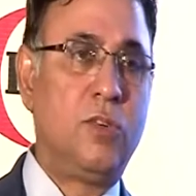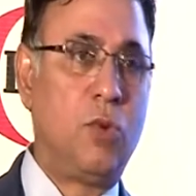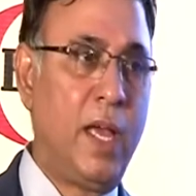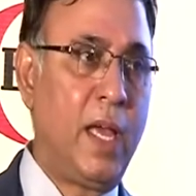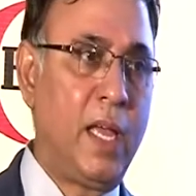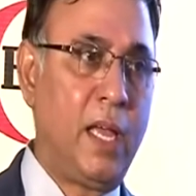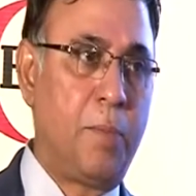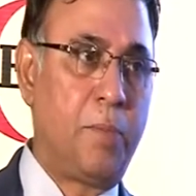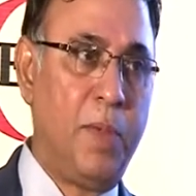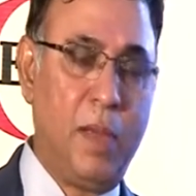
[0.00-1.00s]

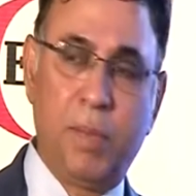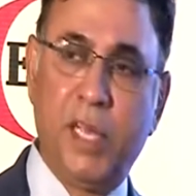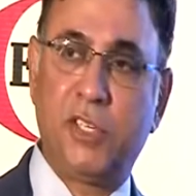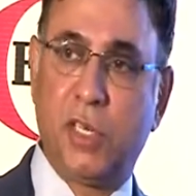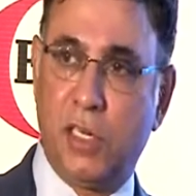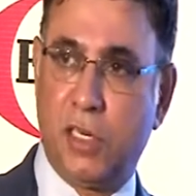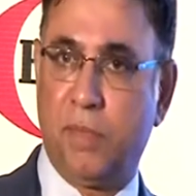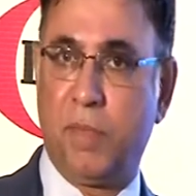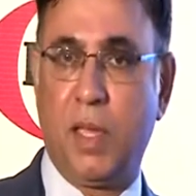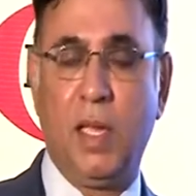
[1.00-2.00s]
Today, a patient,
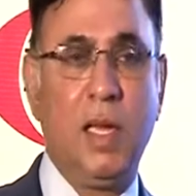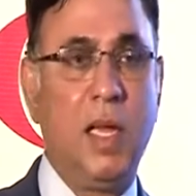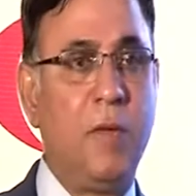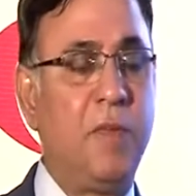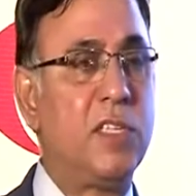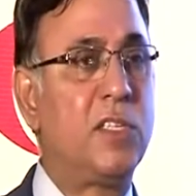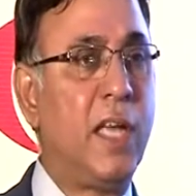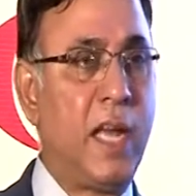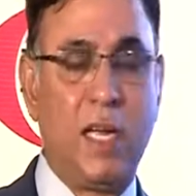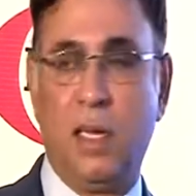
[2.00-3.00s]
if he's
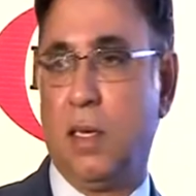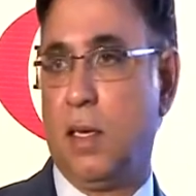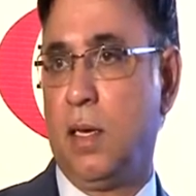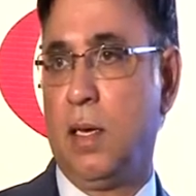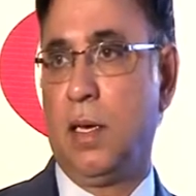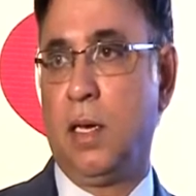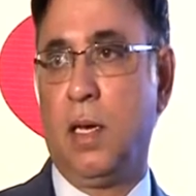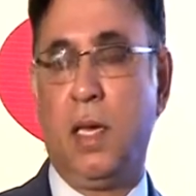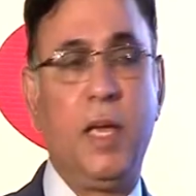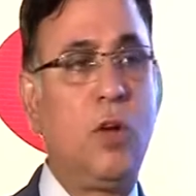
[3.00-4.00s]
sick,
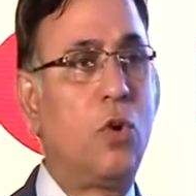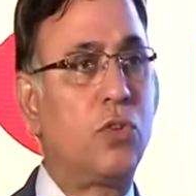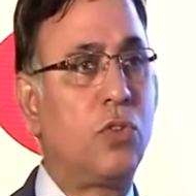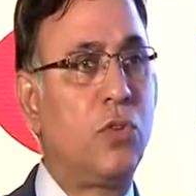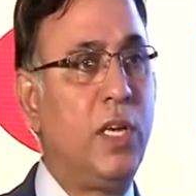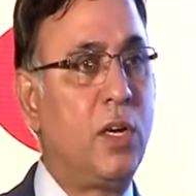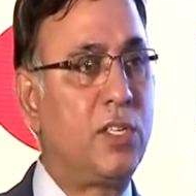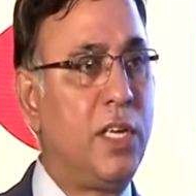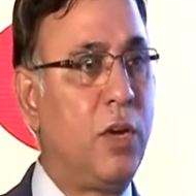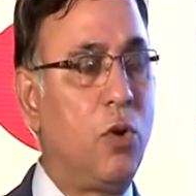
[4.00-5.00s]
he or
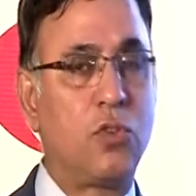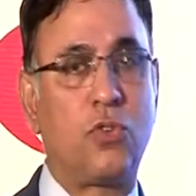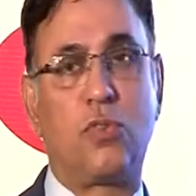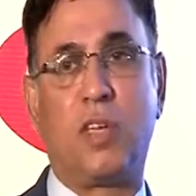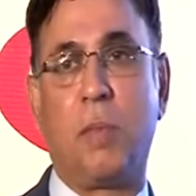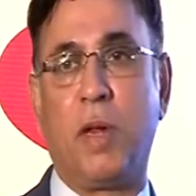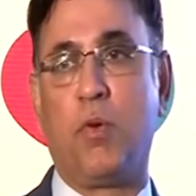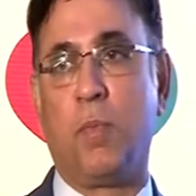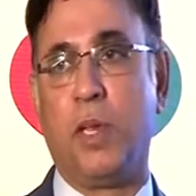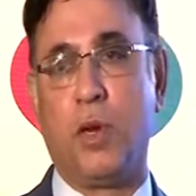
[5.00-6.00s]
she goes to somebody
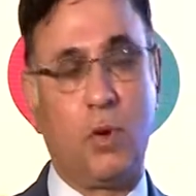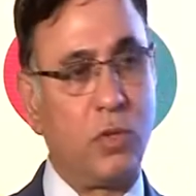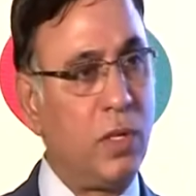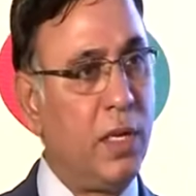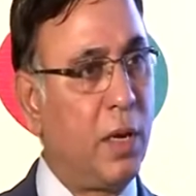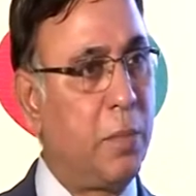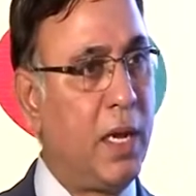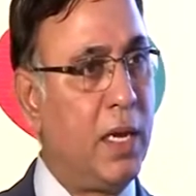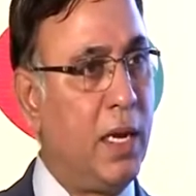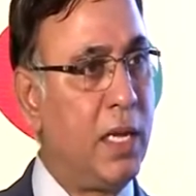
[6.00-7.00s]
whom he knows,
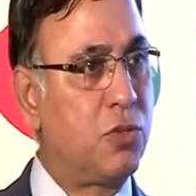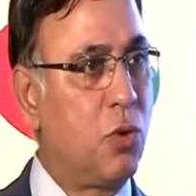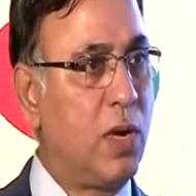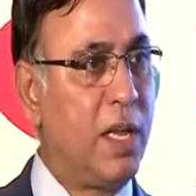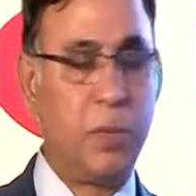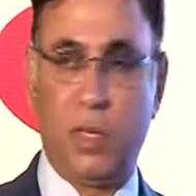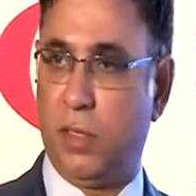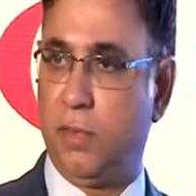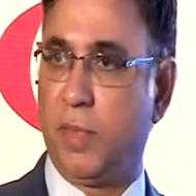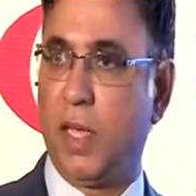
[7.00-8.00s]
nearby, next door neighbor.
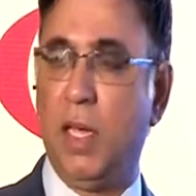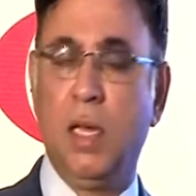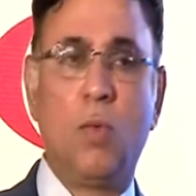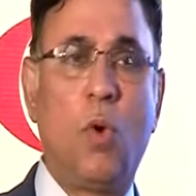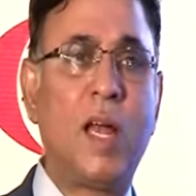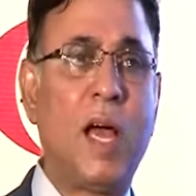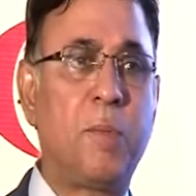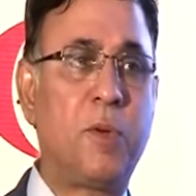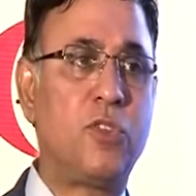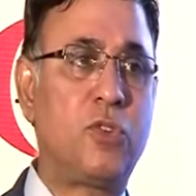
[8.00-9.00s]
What
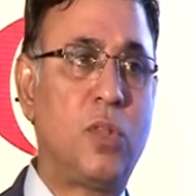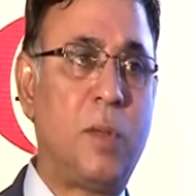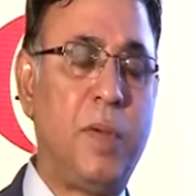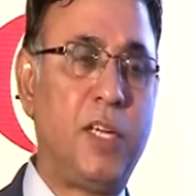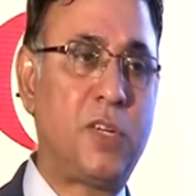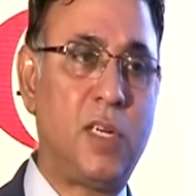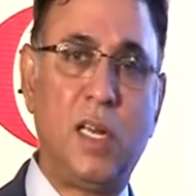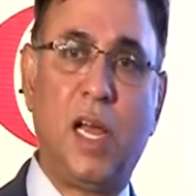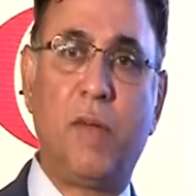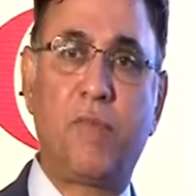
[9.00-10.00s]
happens to the
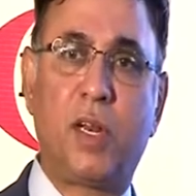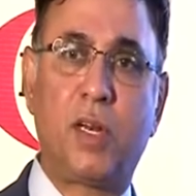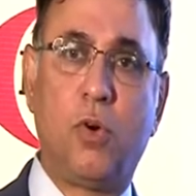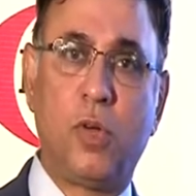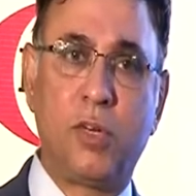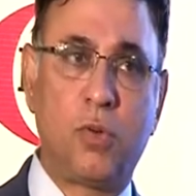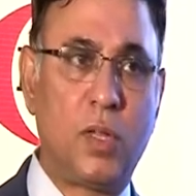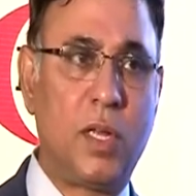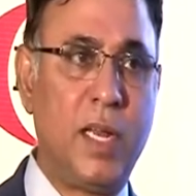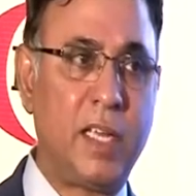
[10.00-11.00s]
patient after going
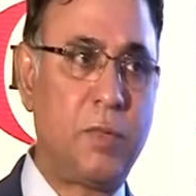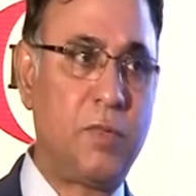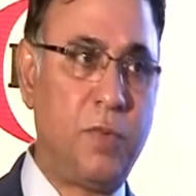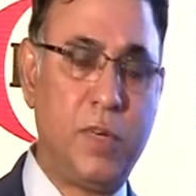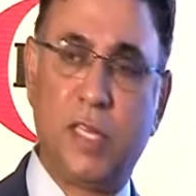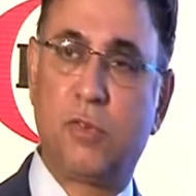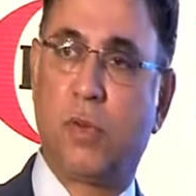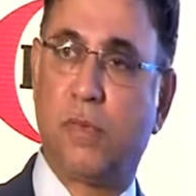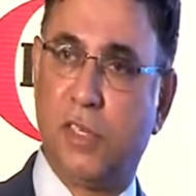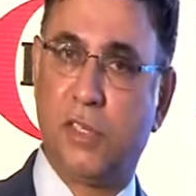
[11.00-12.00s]
to the next
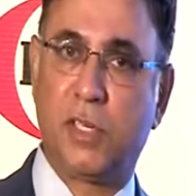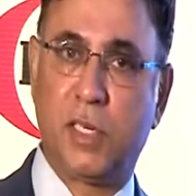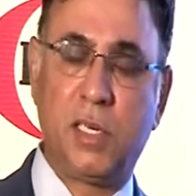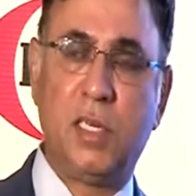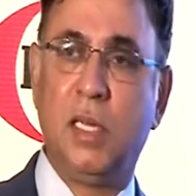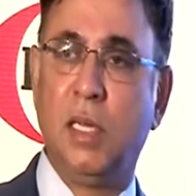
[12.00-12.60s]
door physician?